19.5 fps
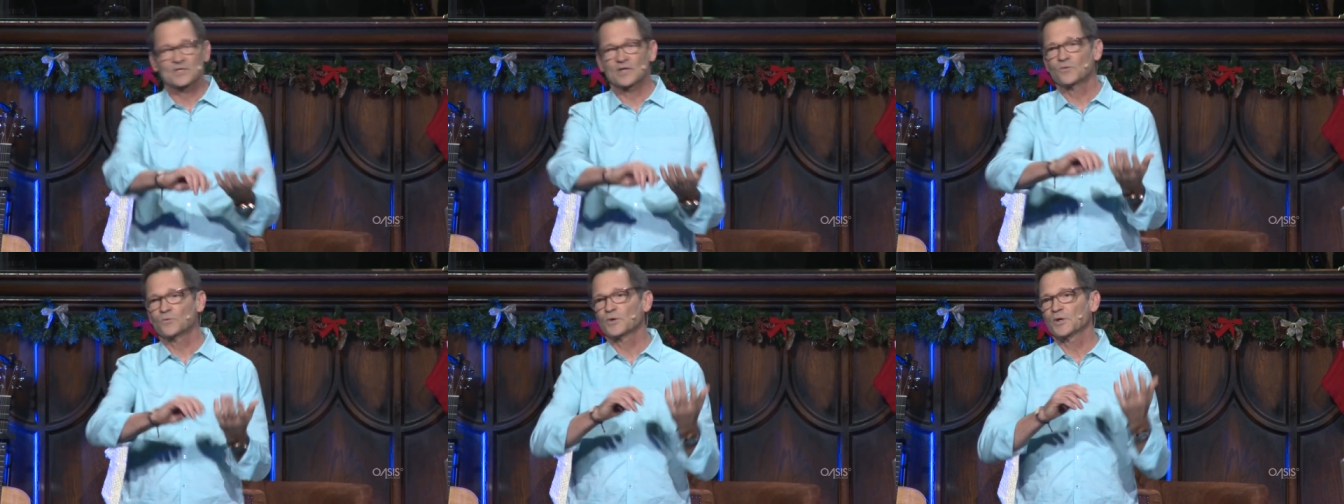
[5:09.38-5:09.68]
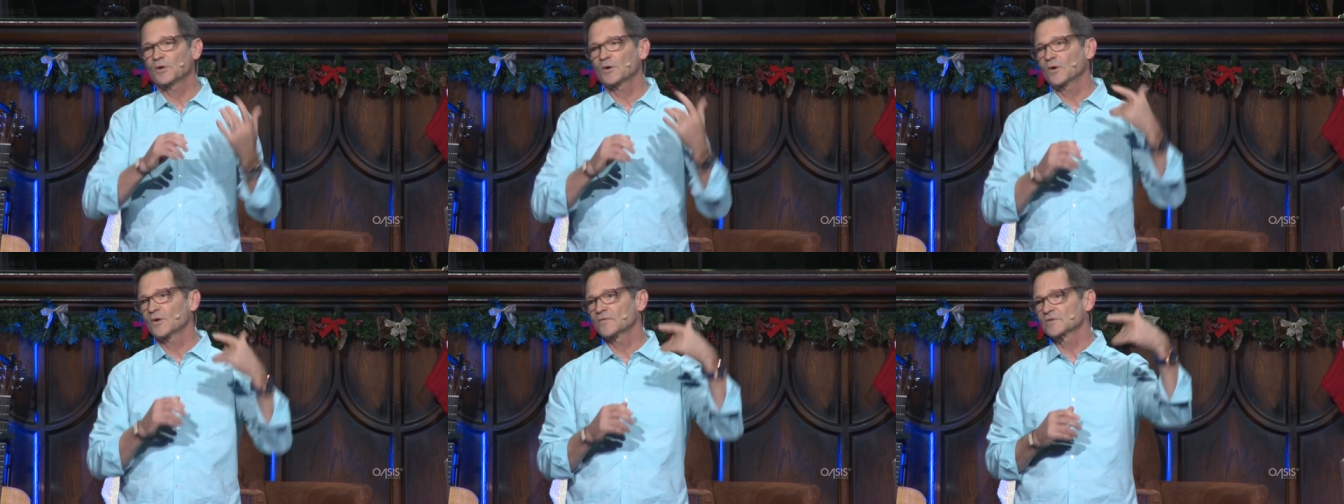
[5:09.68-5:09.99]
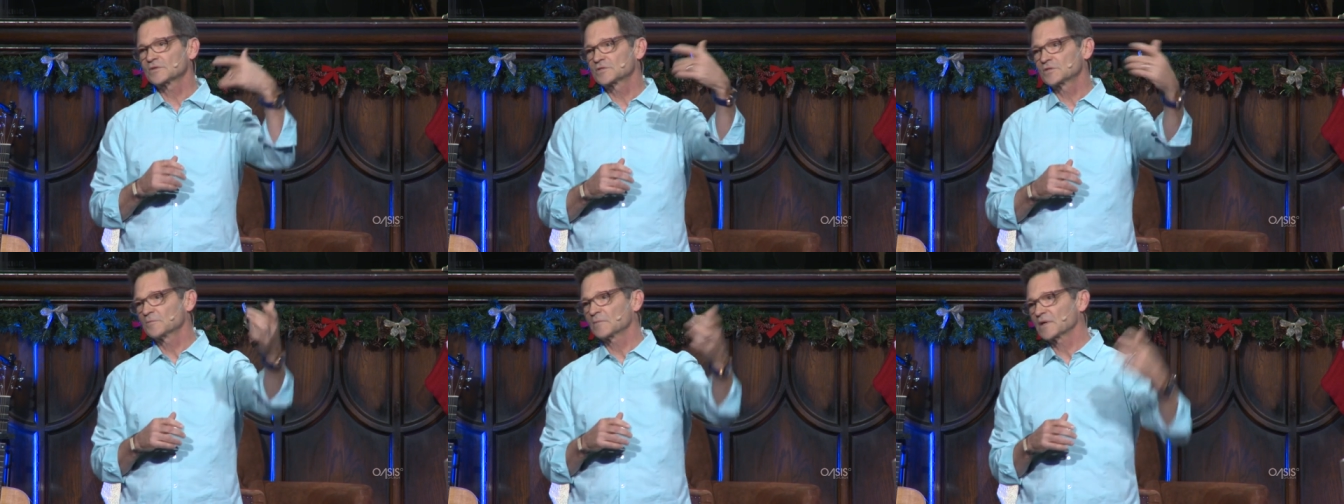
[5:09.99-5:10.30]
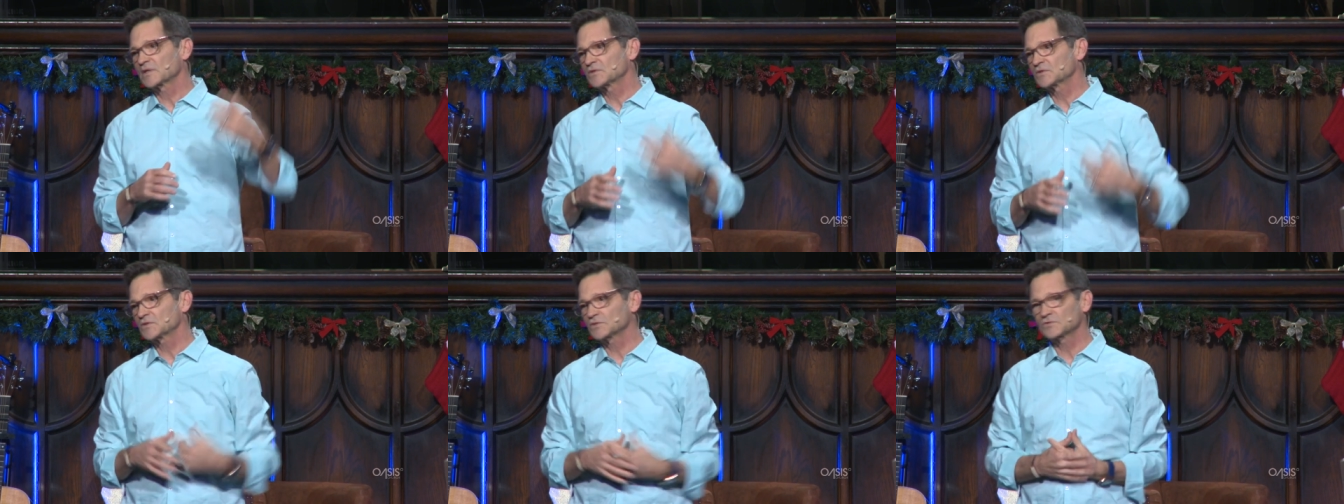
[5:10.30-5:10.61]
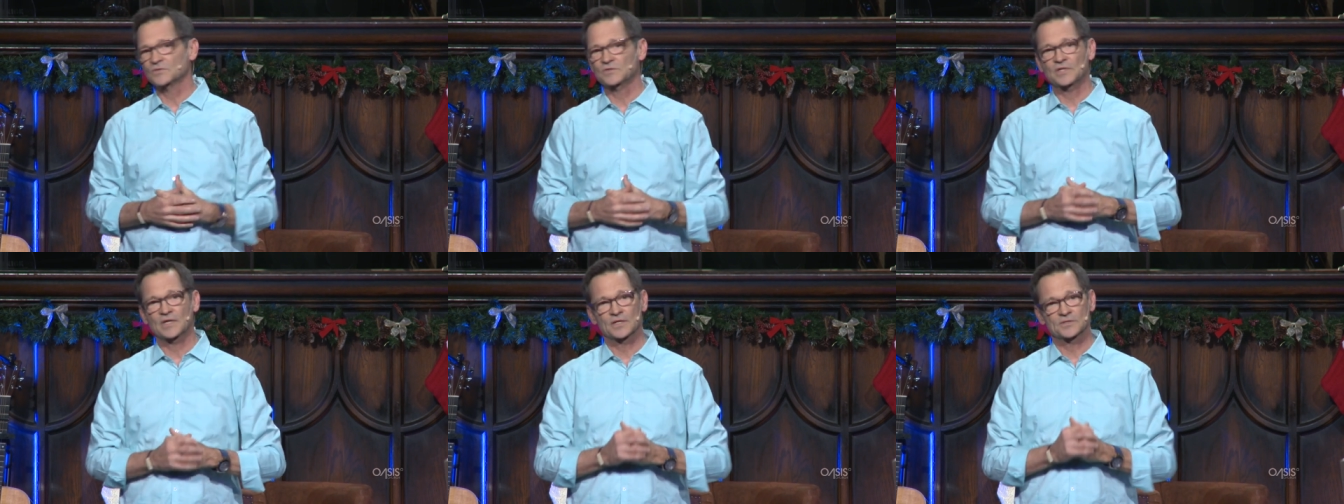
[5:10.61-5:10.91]
I went over to my
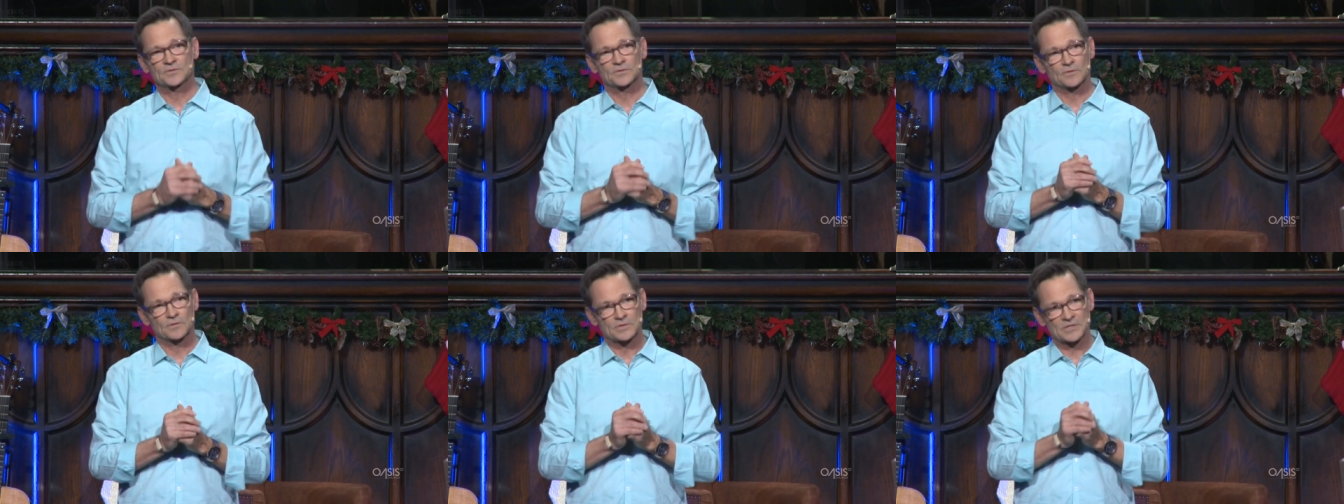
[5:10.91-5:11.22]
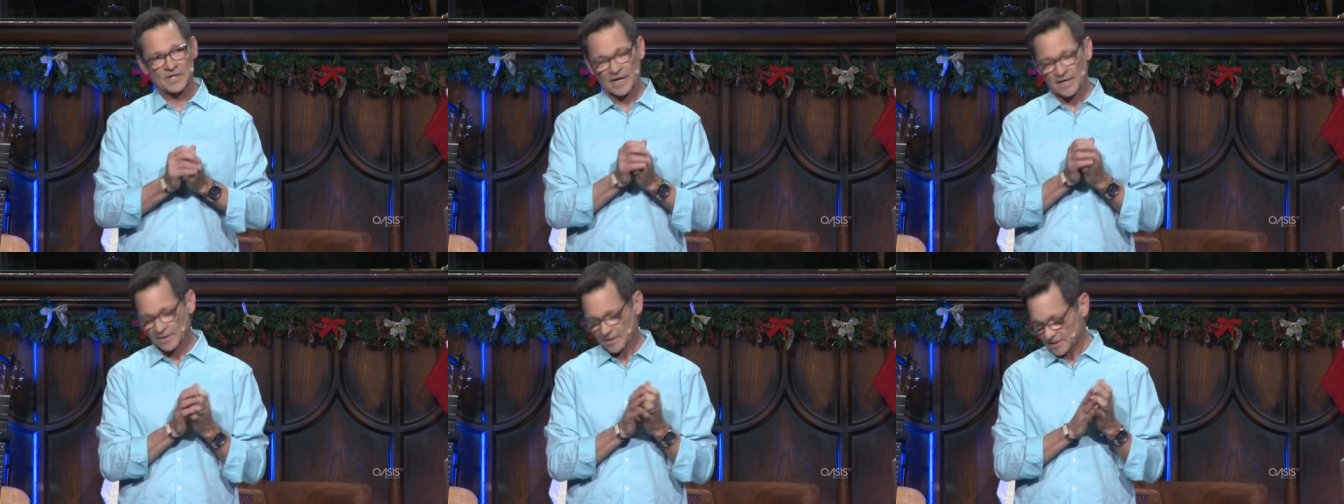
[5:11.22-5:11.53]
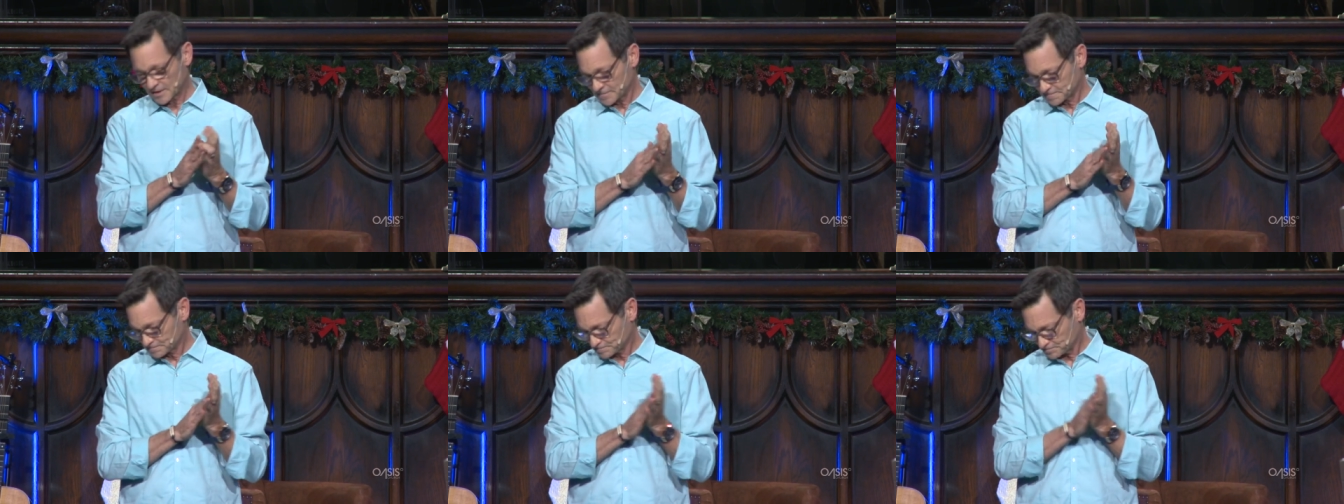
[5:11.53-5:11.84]
sister's house in Orange County.